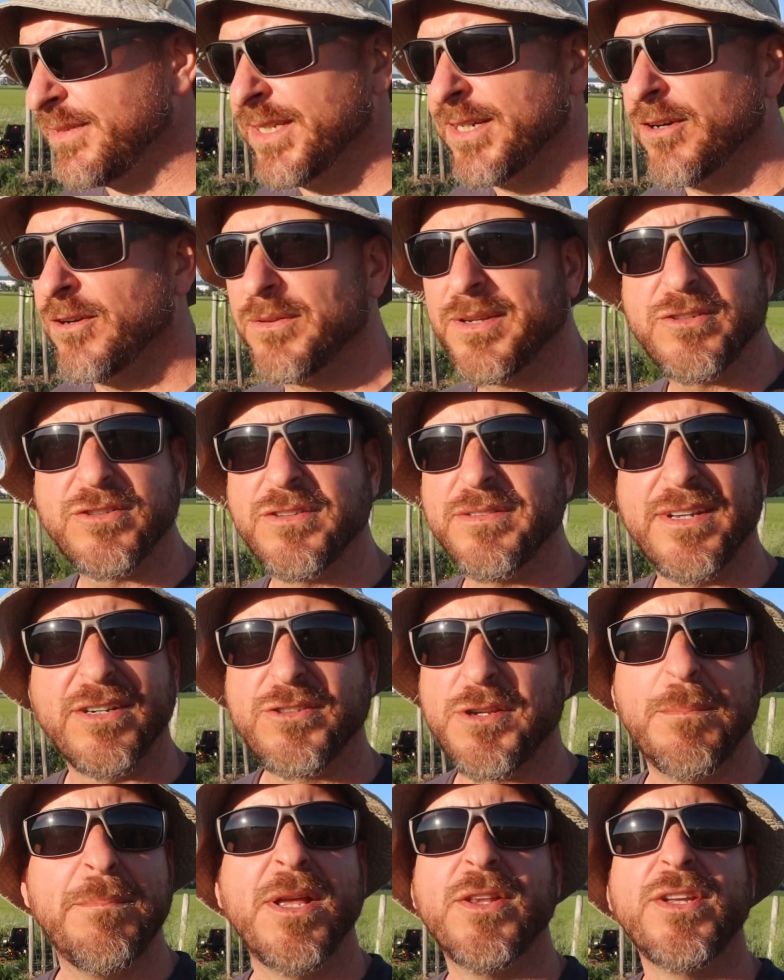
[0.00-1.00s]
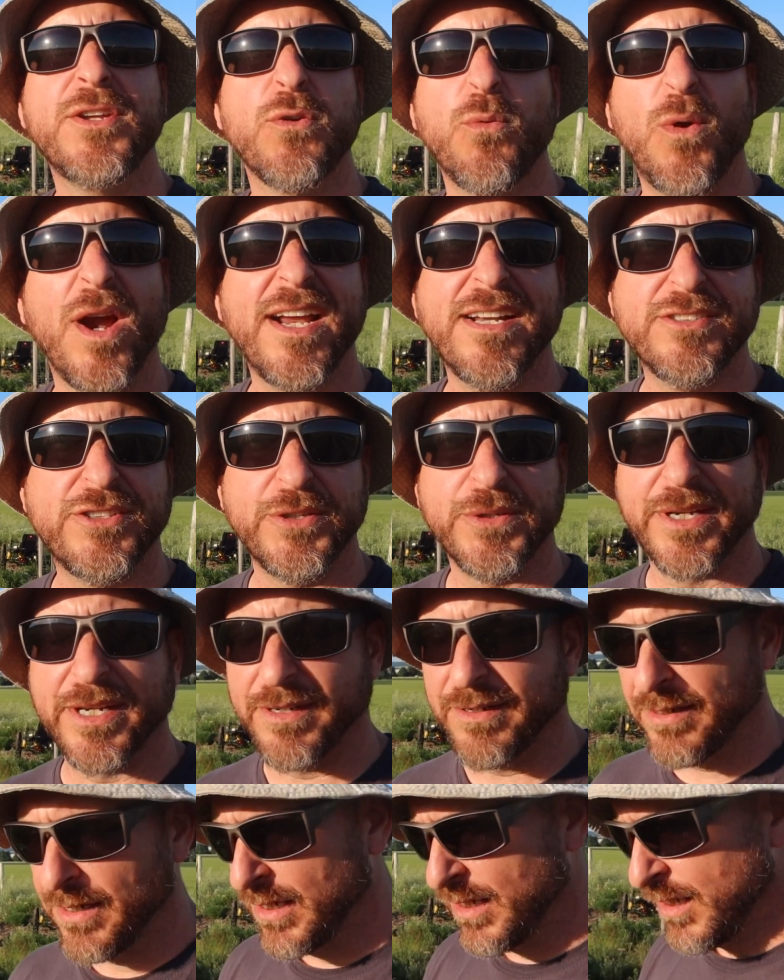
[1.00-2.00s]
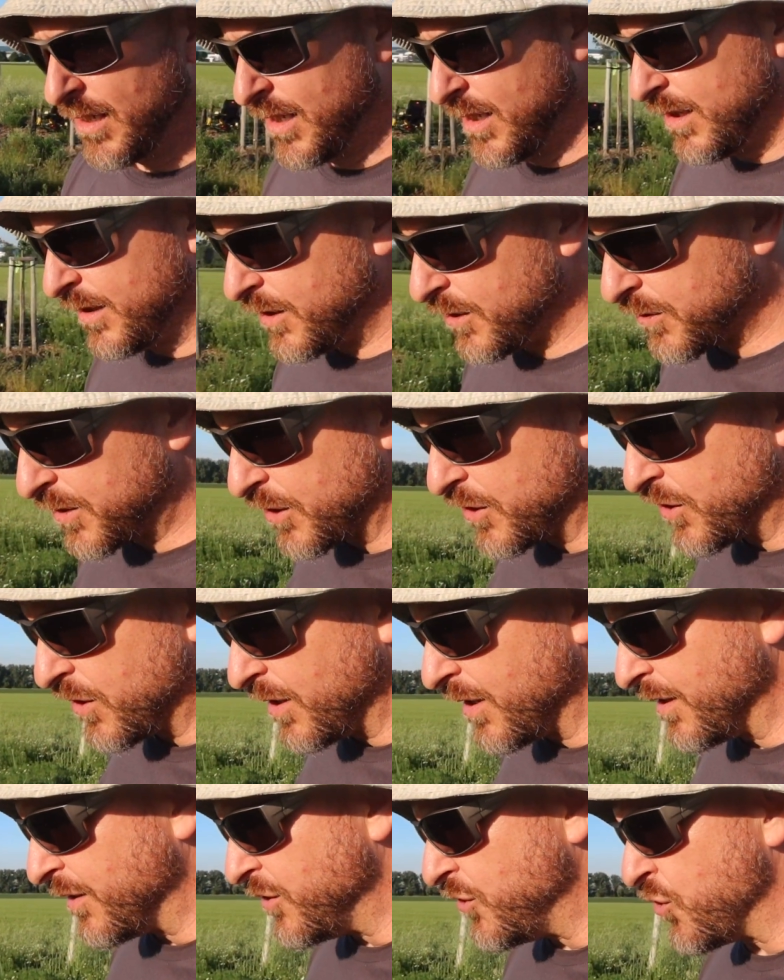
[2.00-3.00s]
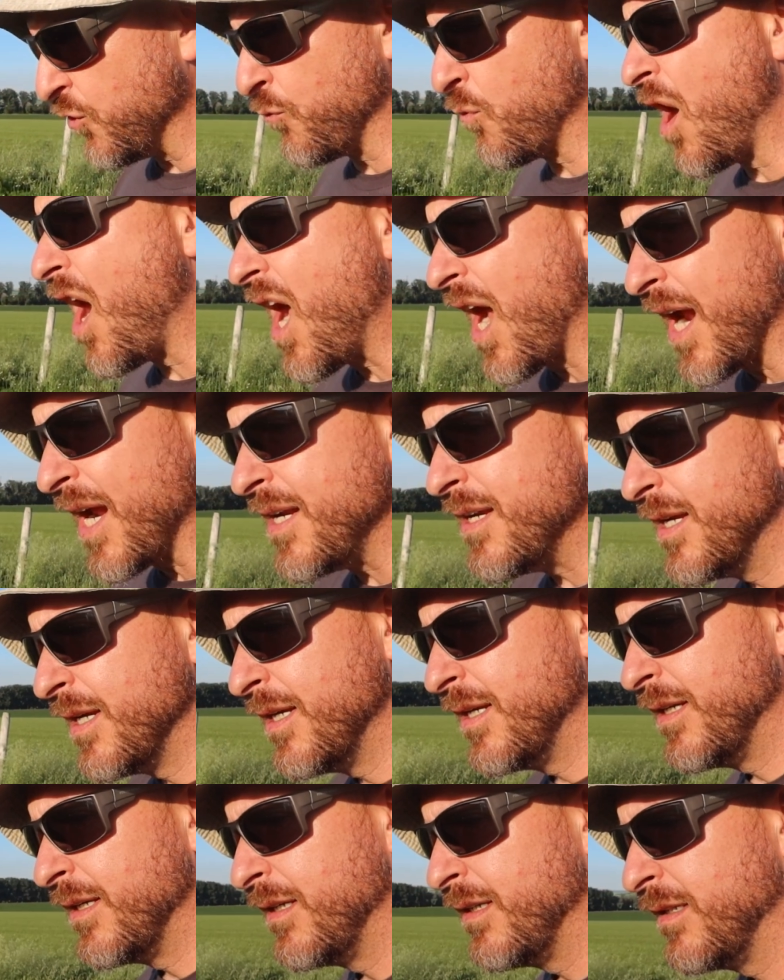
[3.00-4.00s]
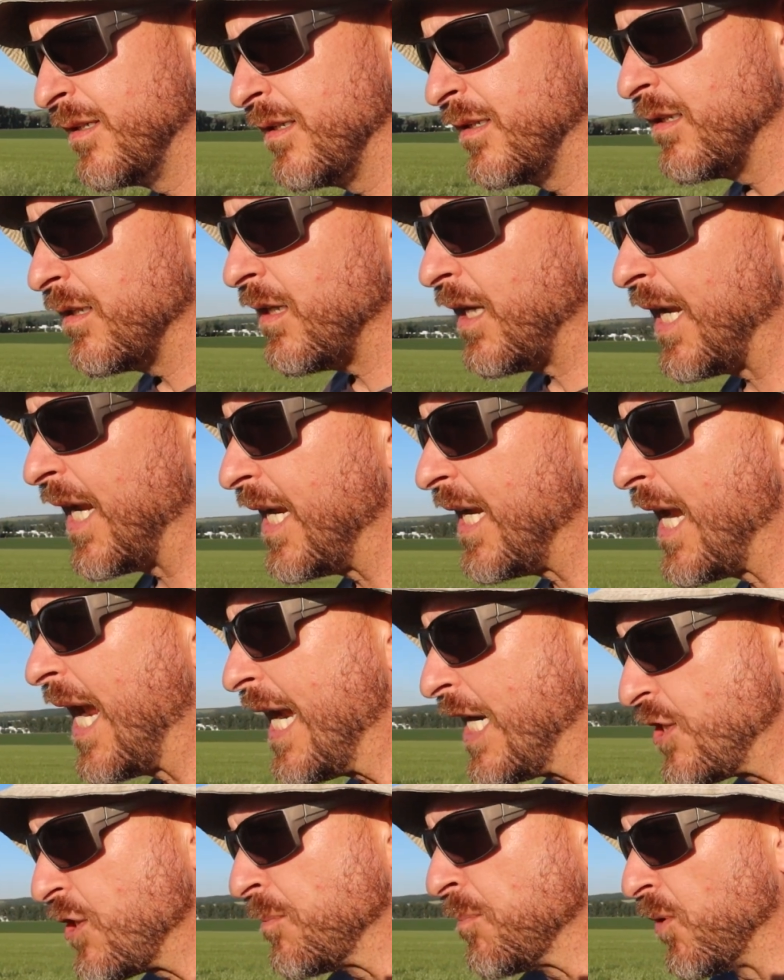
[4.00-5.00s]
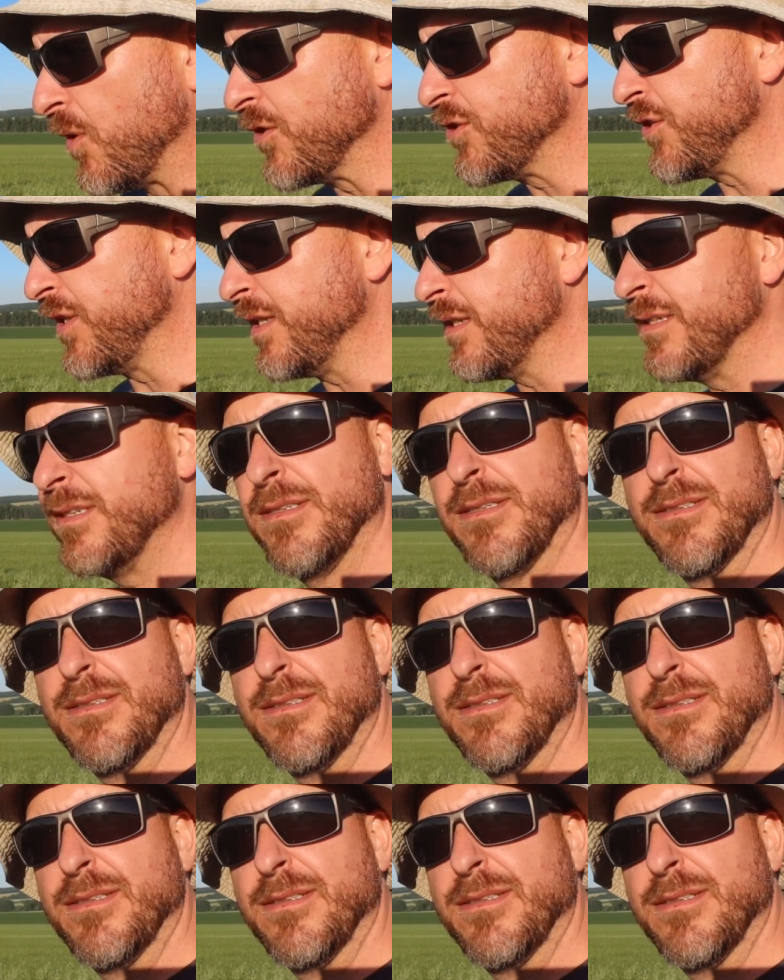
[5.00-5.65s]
You know, there's there's a million ways you can you can deride a Asian person.